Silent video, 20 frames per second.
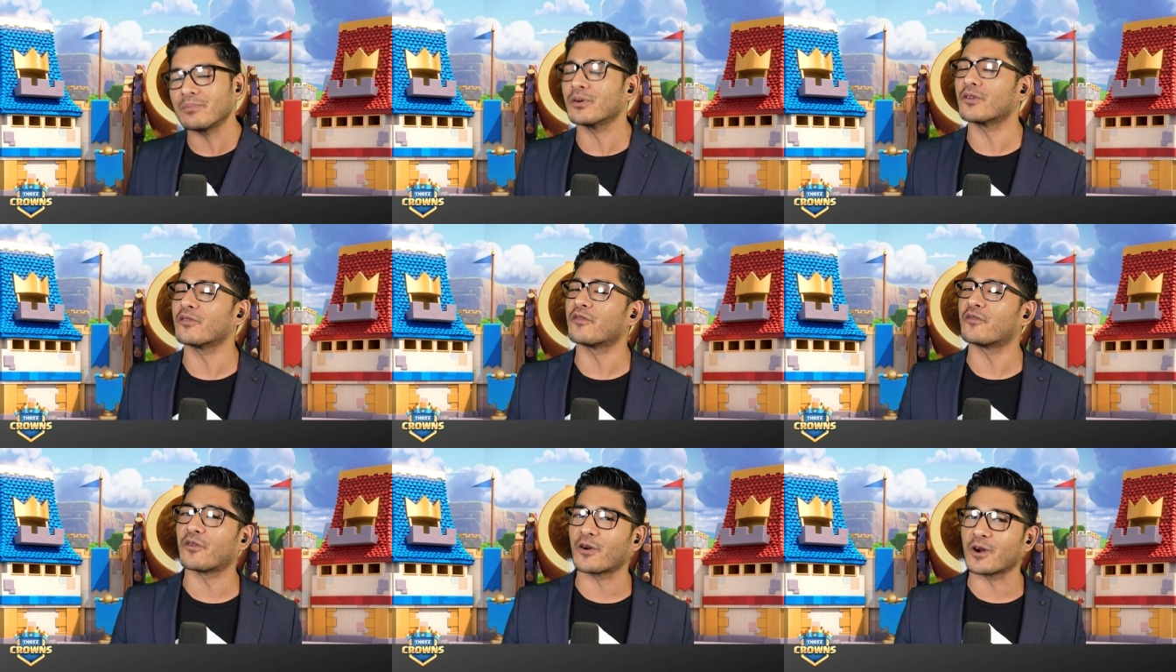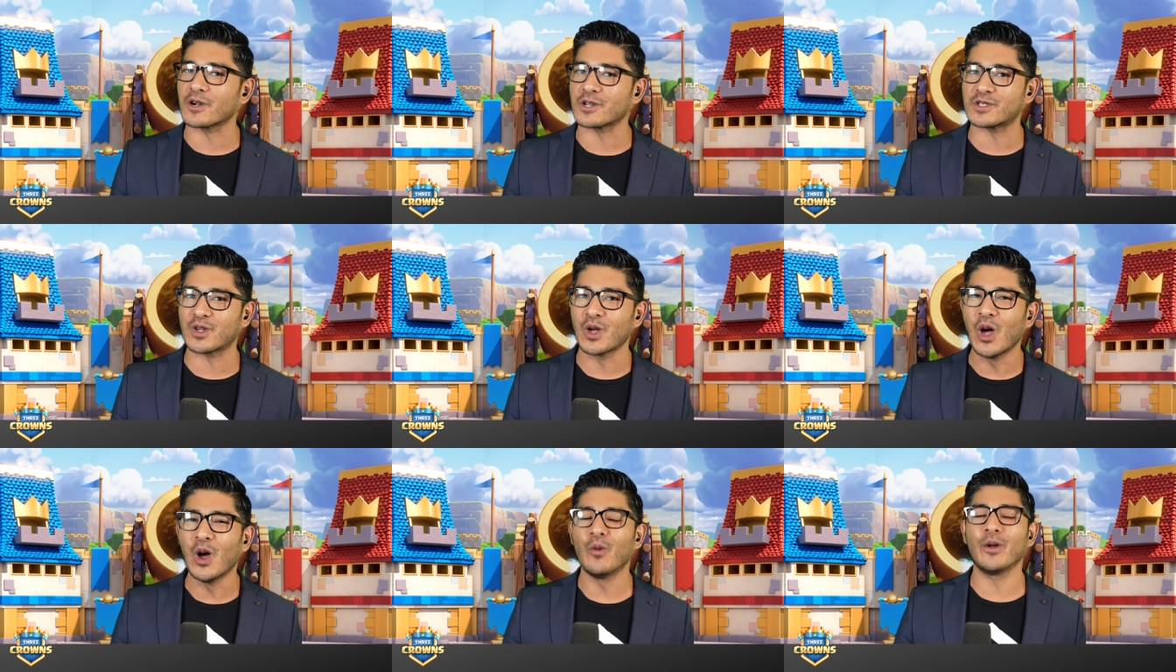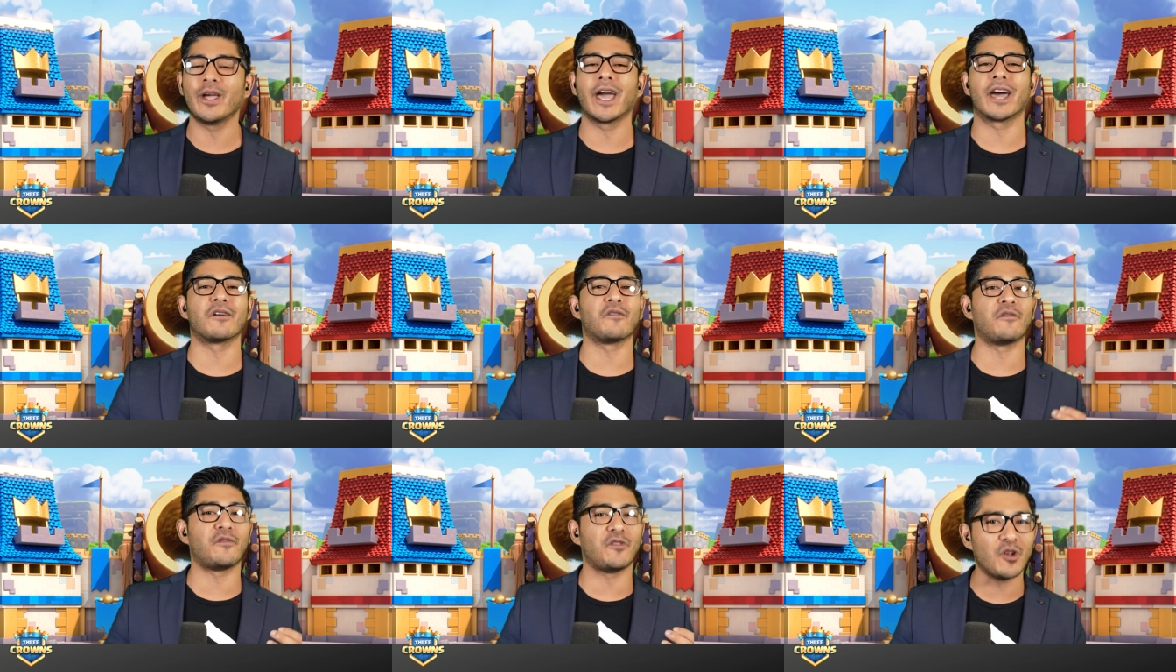But first, we
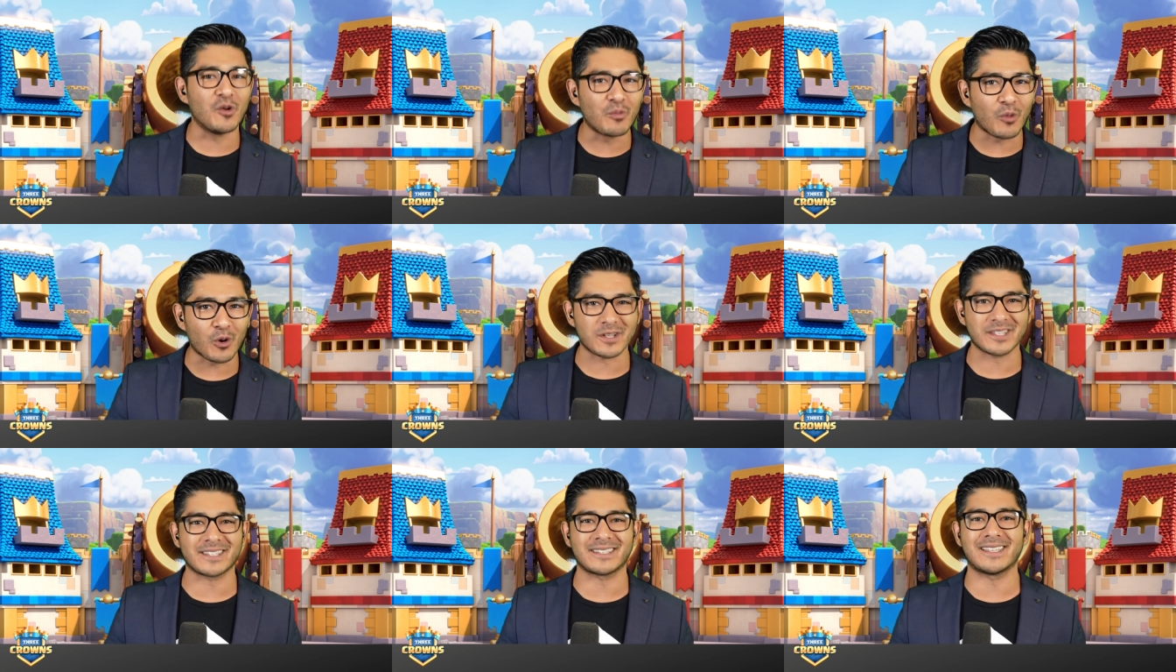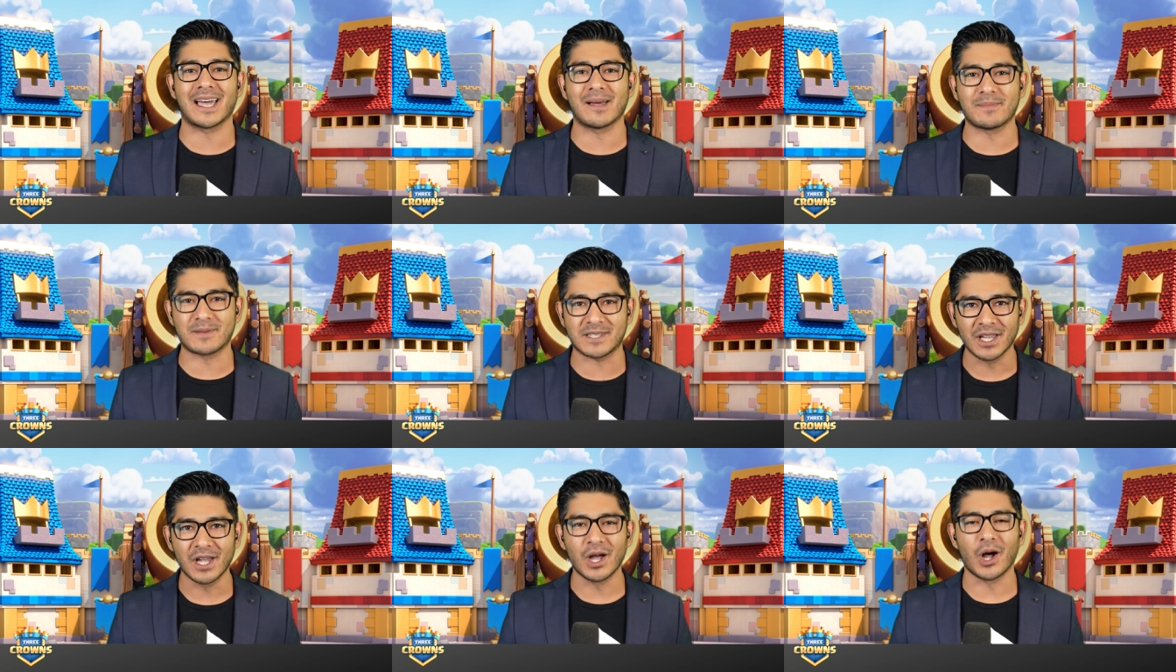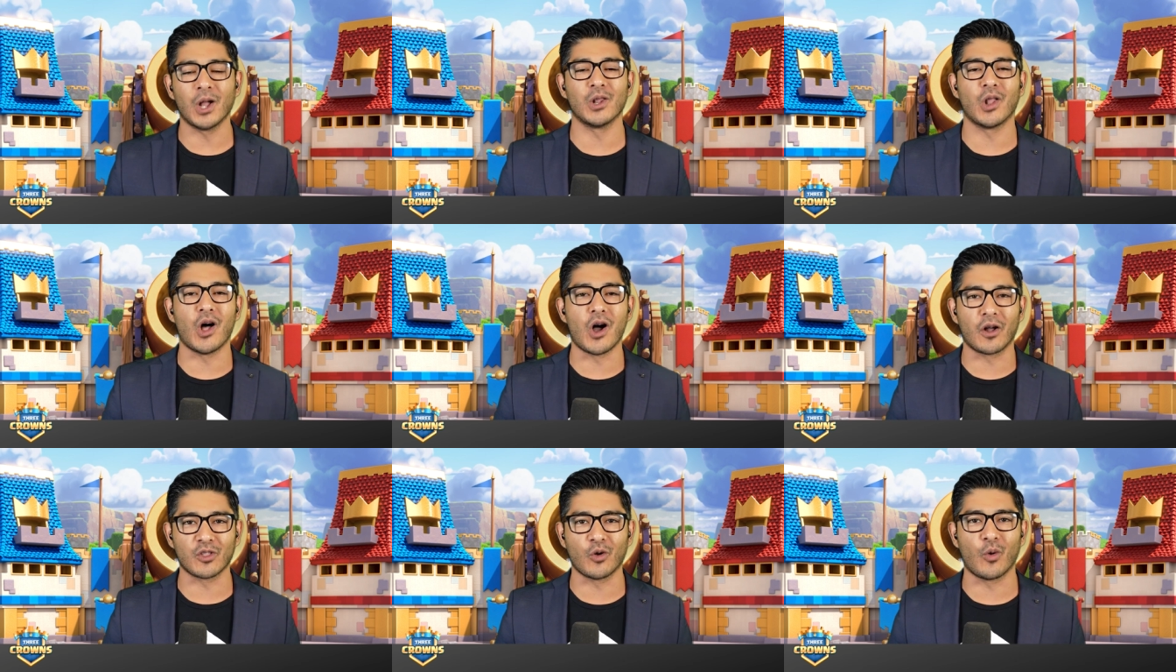got a few more steps
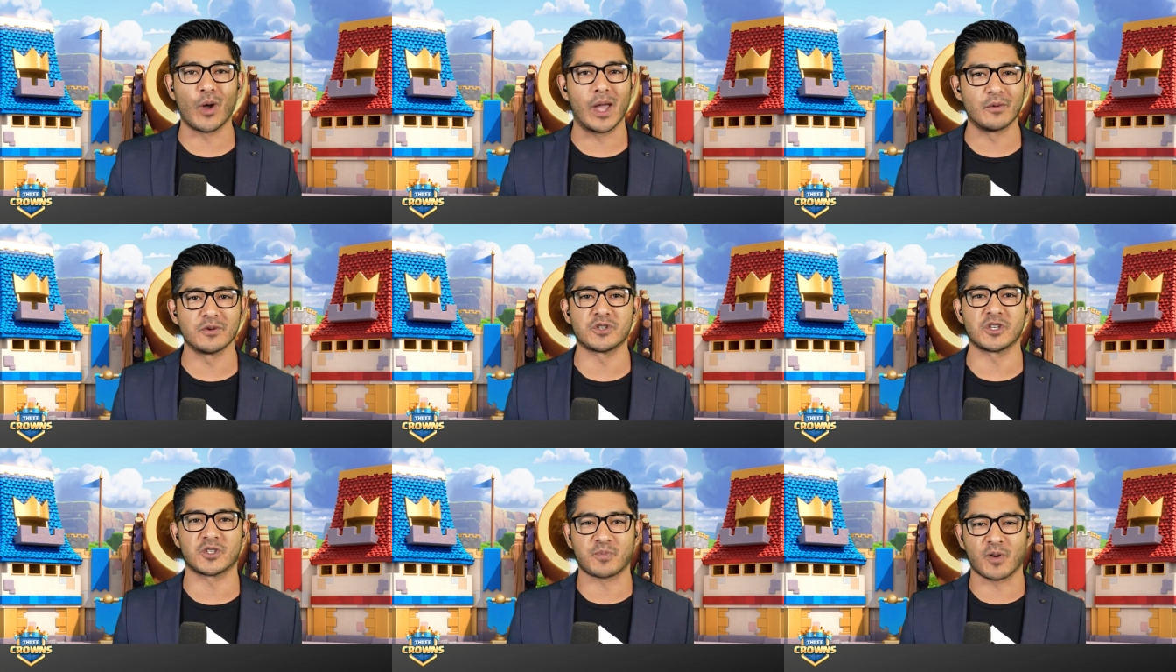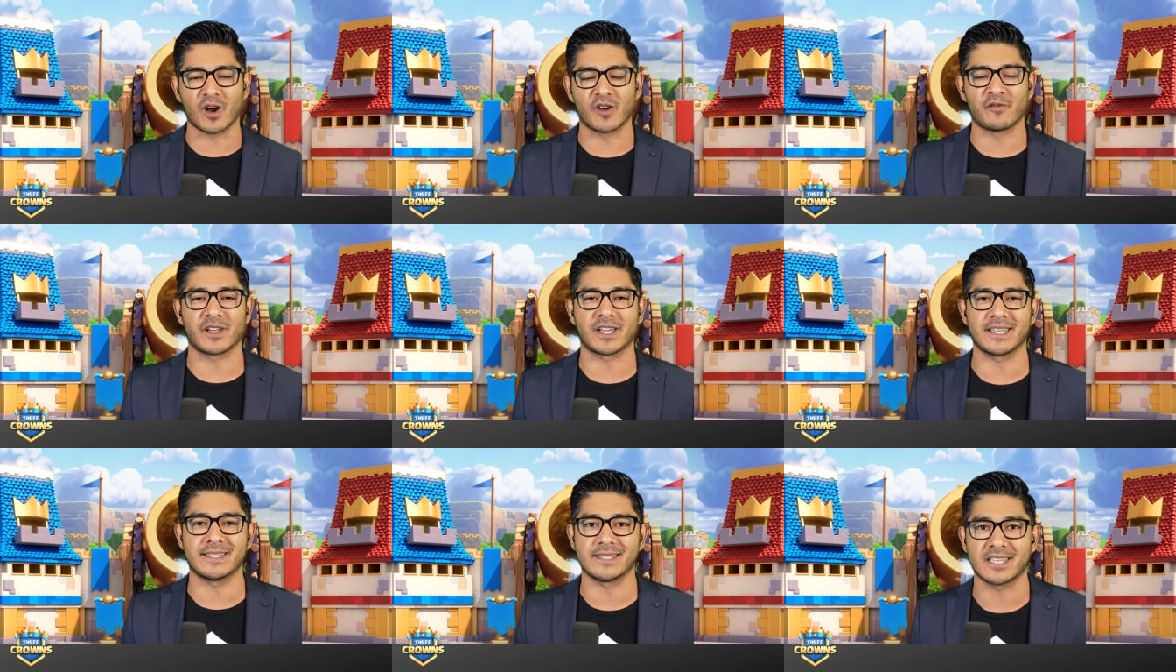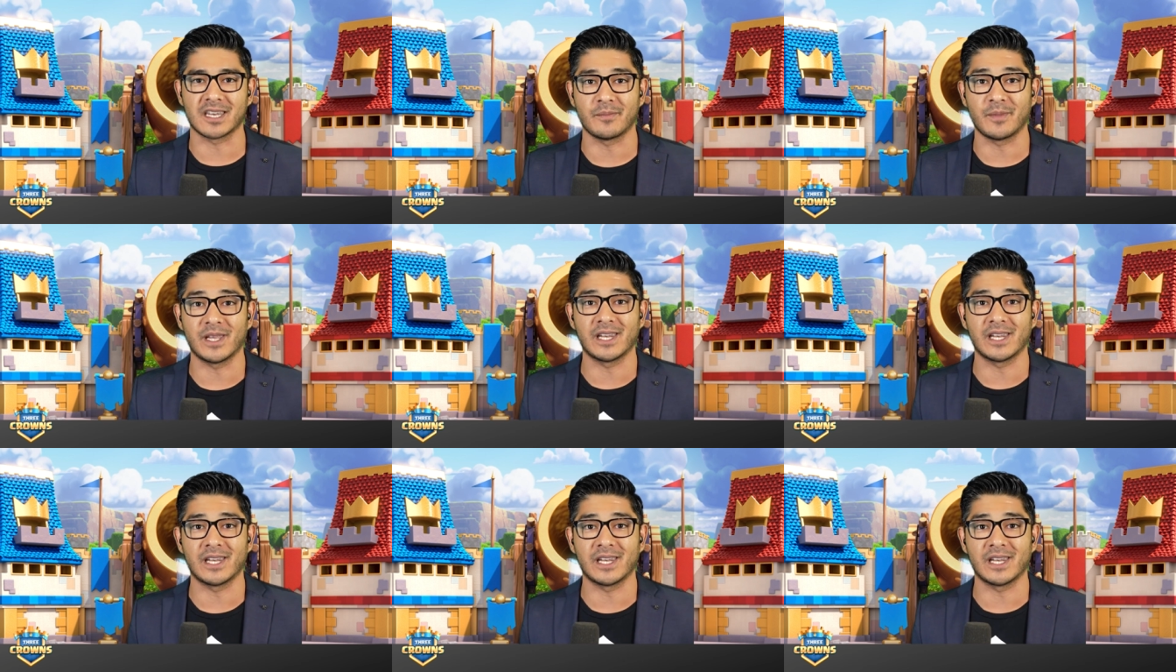along the way, which is perfect because there's going to